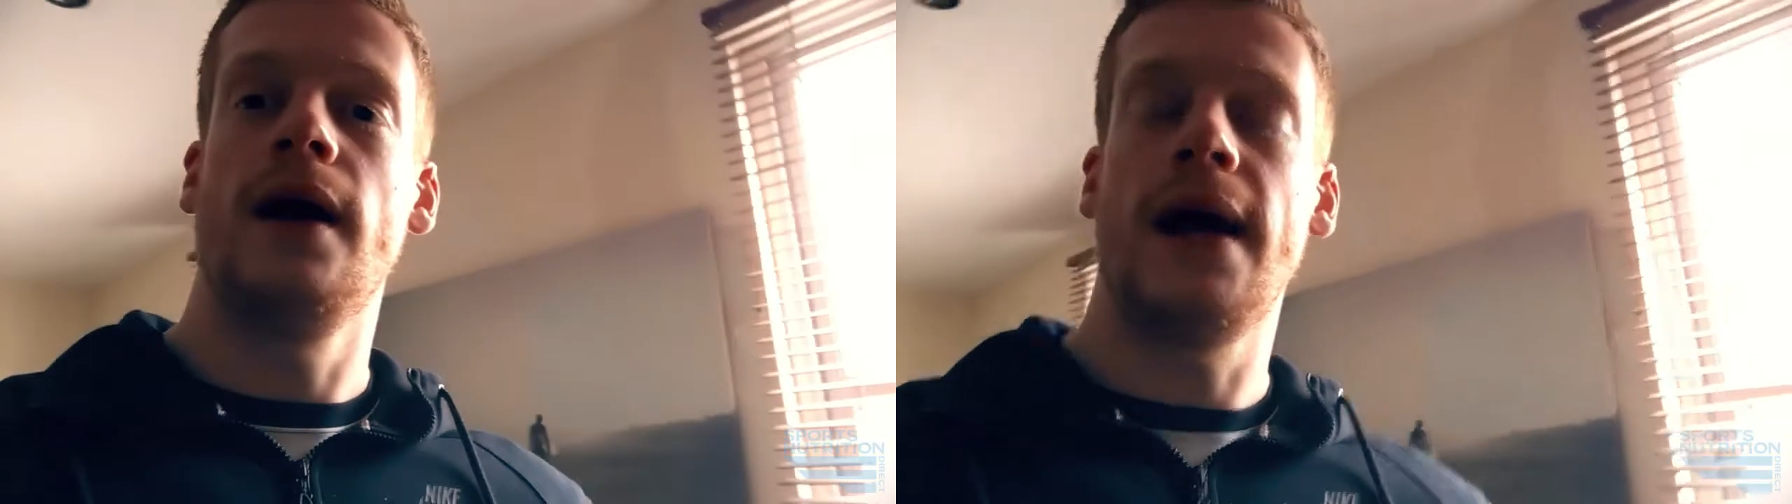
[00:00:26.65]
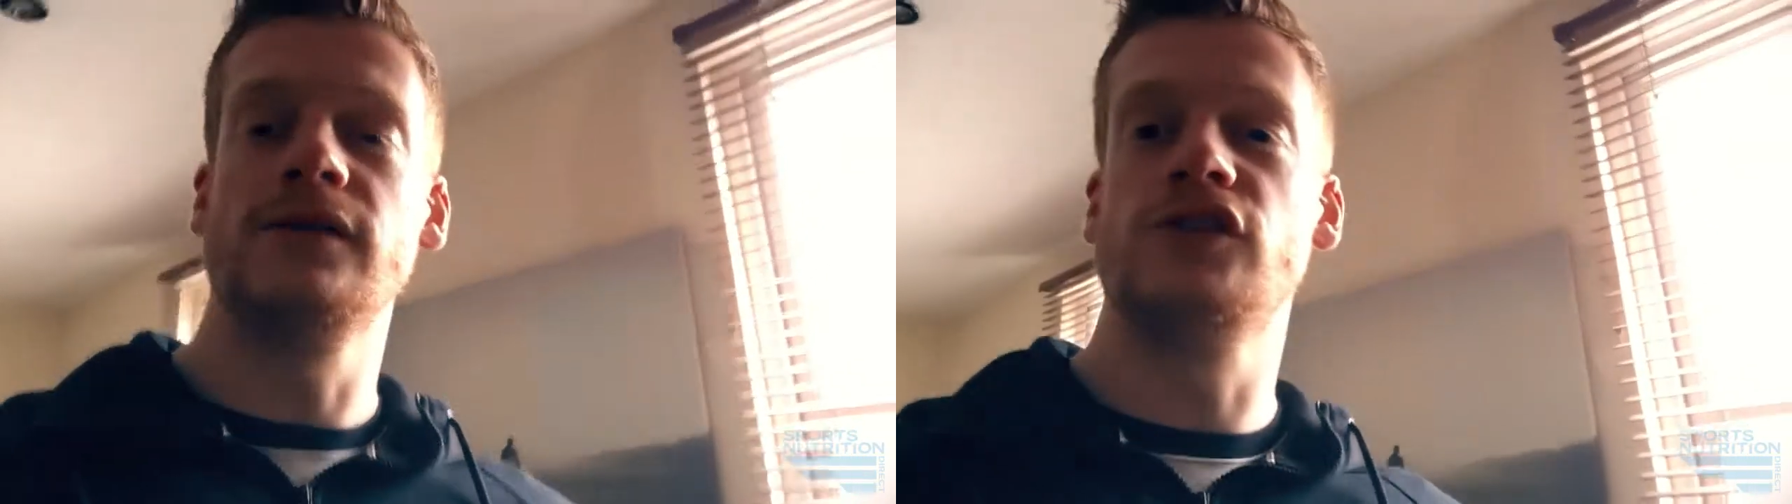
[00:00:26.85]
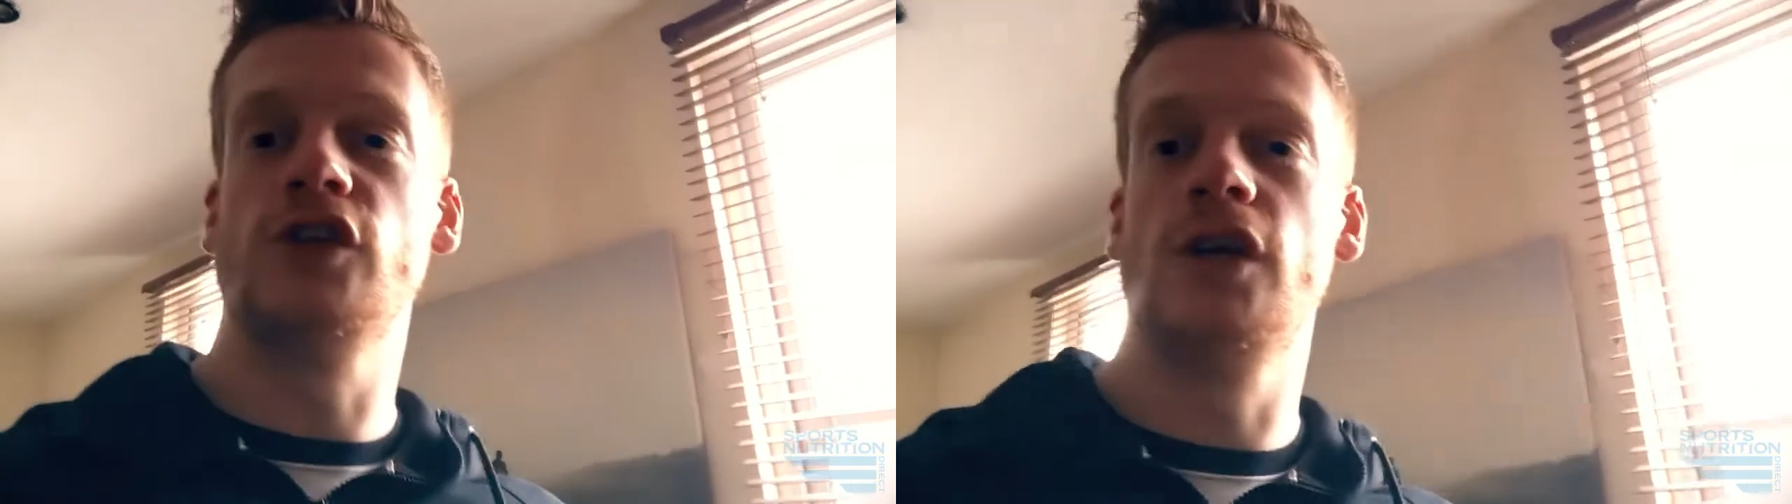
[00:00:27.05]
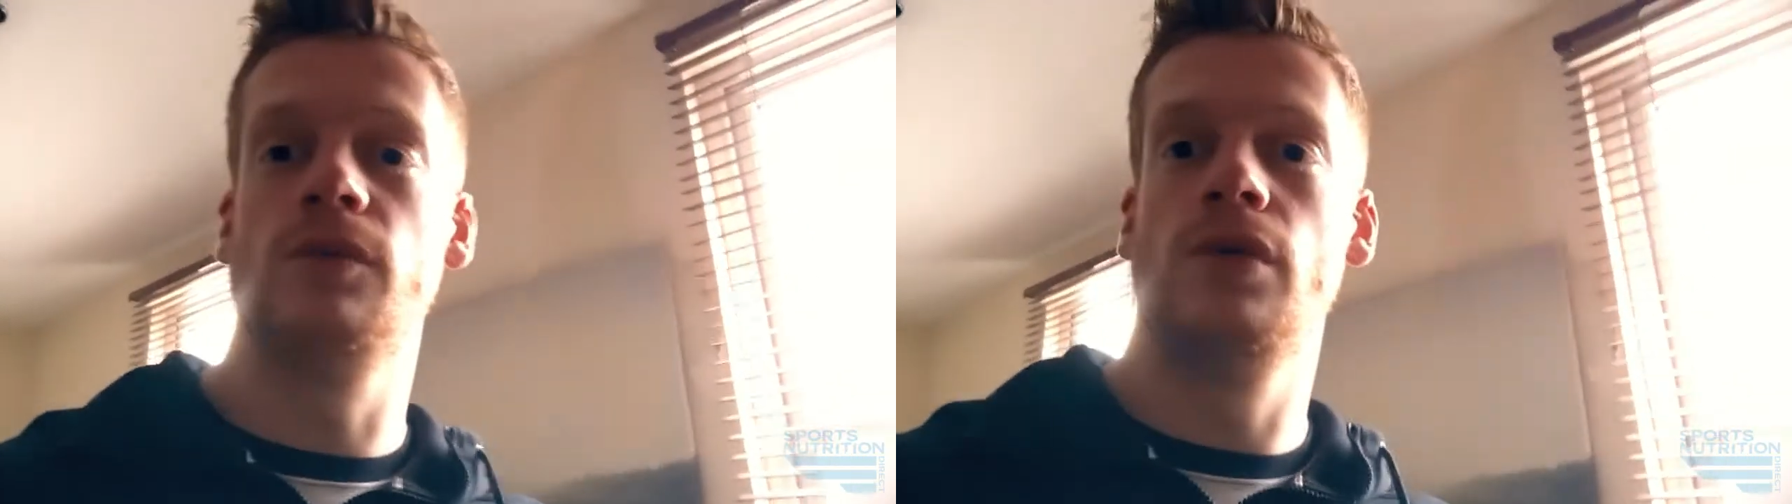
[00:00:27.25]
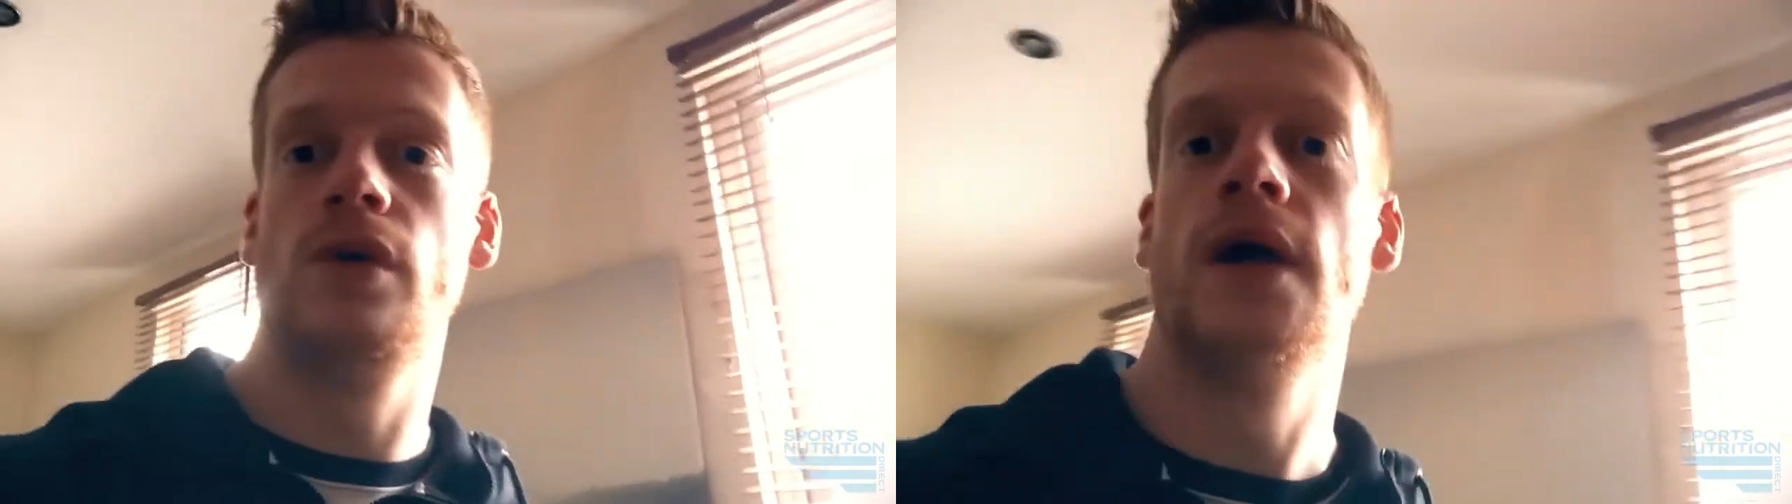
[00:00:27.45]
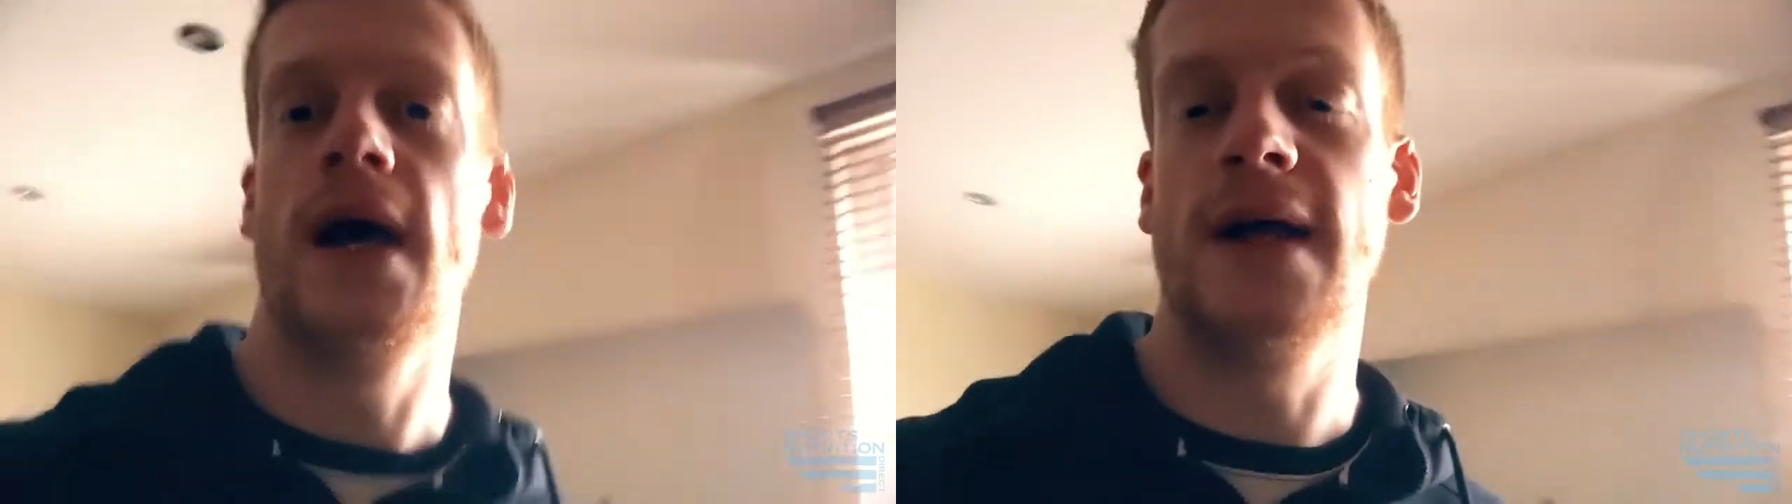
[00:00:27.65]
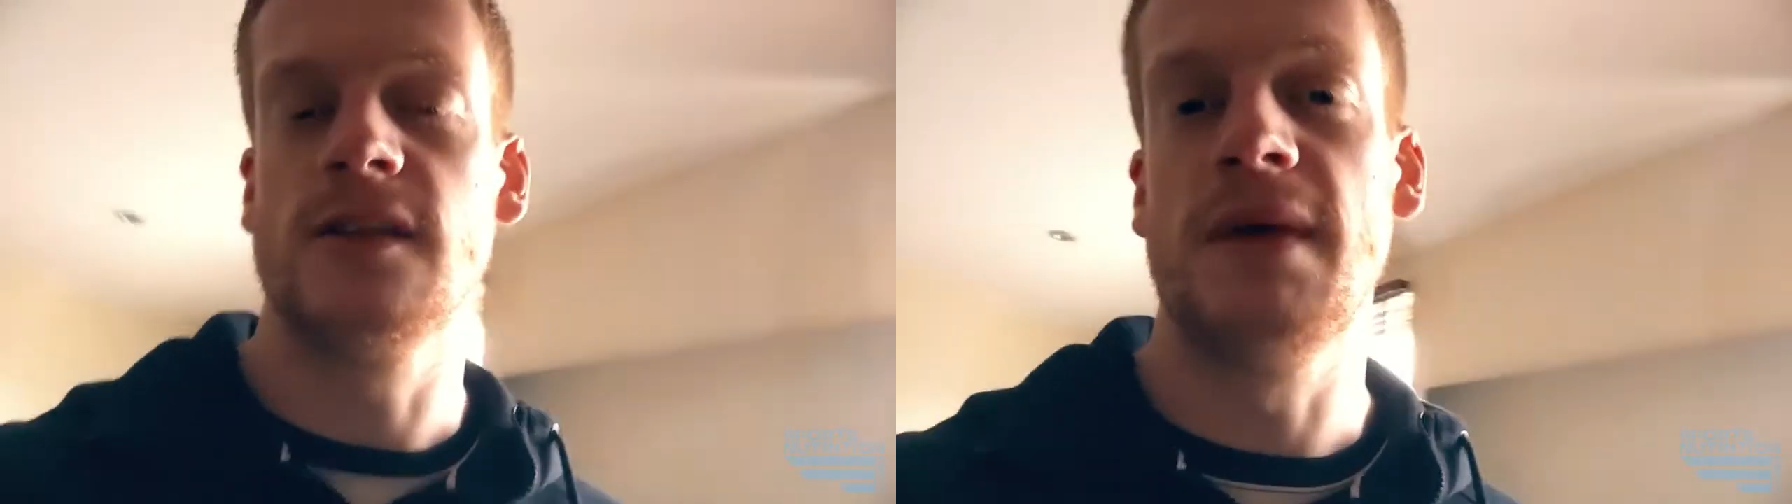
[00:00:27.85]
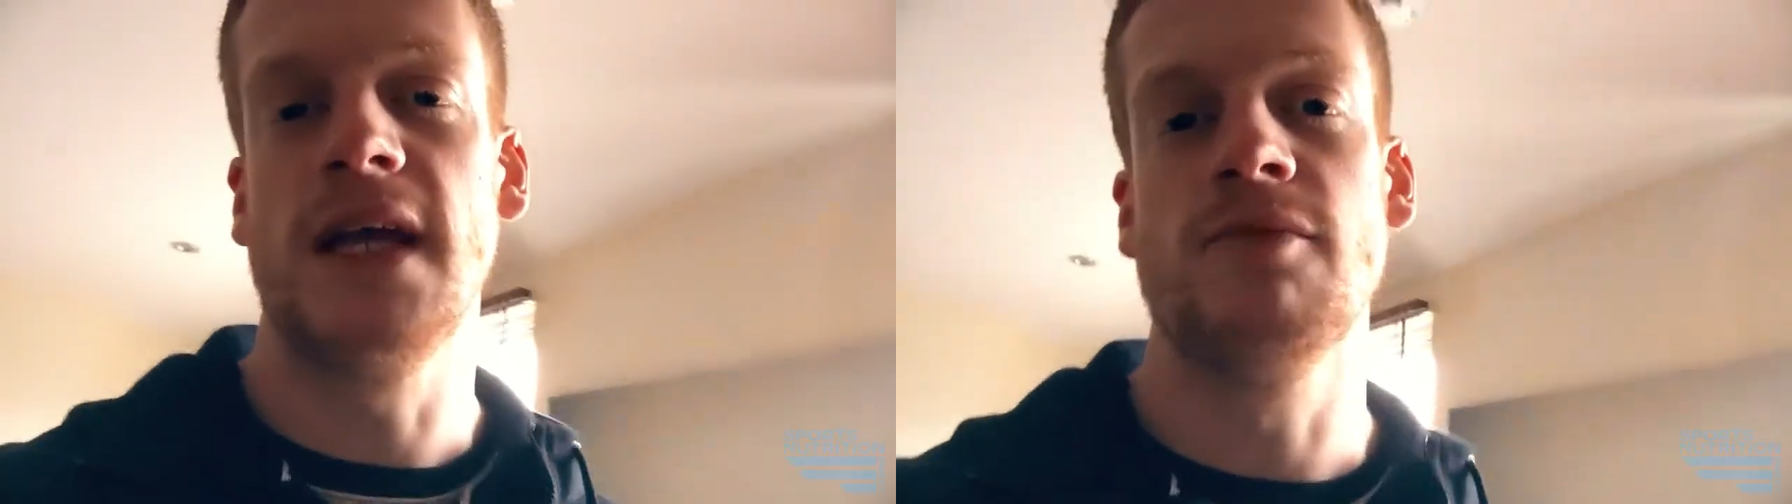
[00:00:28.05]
how to do them and to make